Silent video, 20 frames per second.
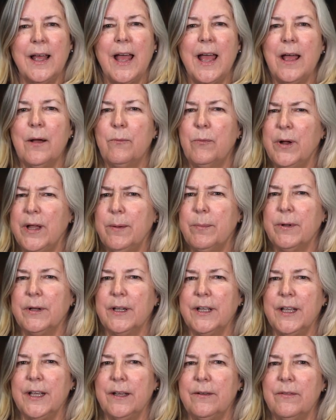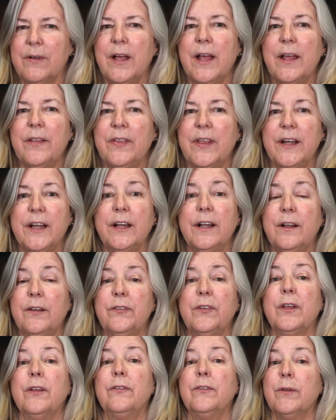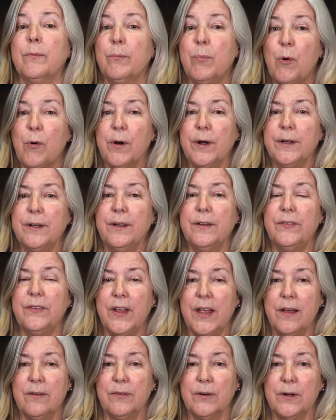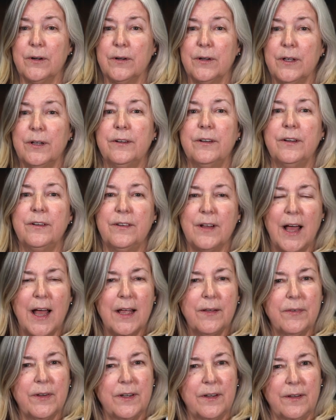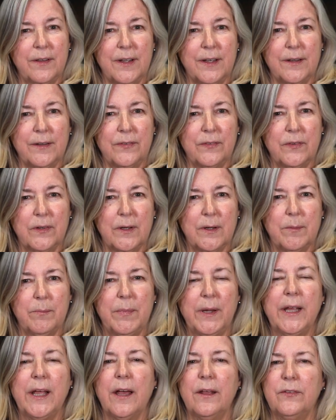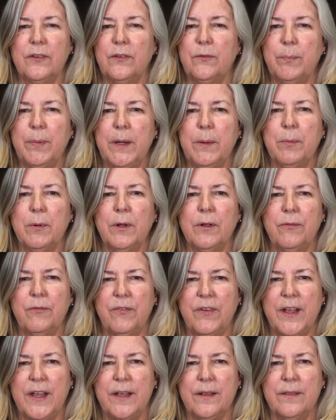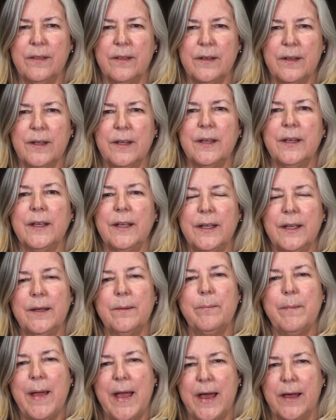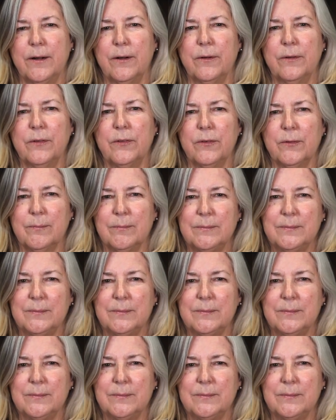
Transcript: And we believe that it is as important as ever to dive into this because as people of faith, it matters.